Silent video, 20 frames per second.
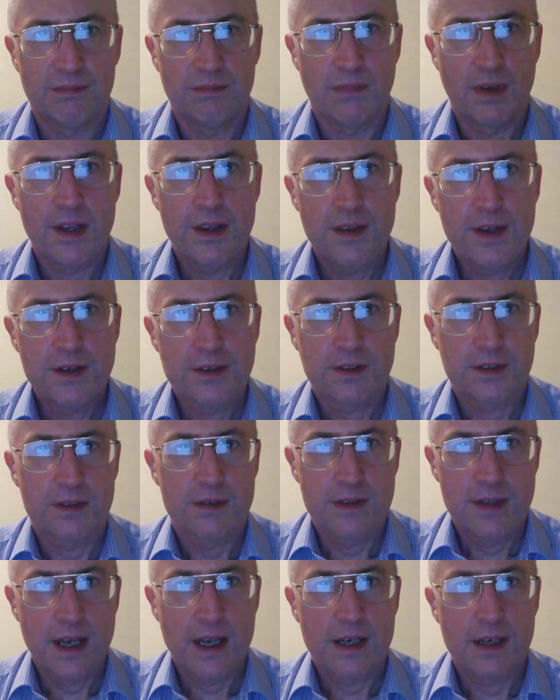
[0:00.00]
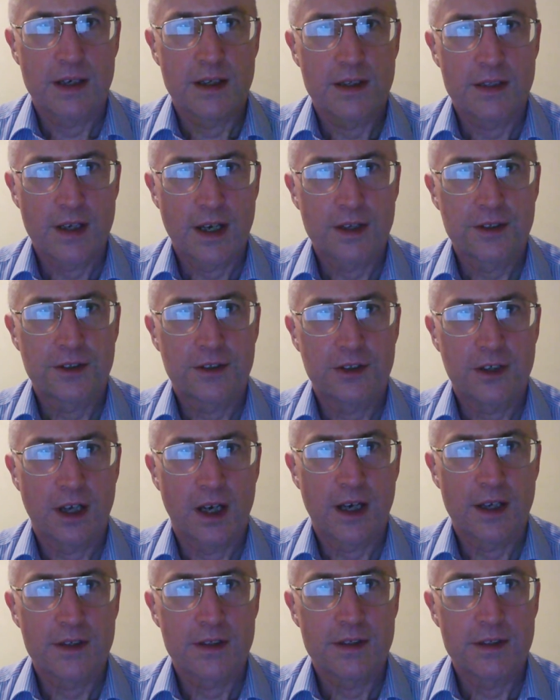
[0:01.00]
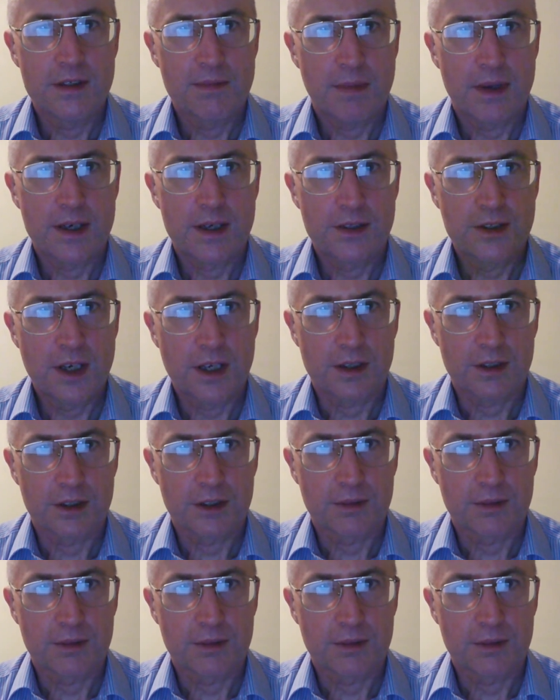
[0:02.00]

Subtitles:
This then does start to make sense.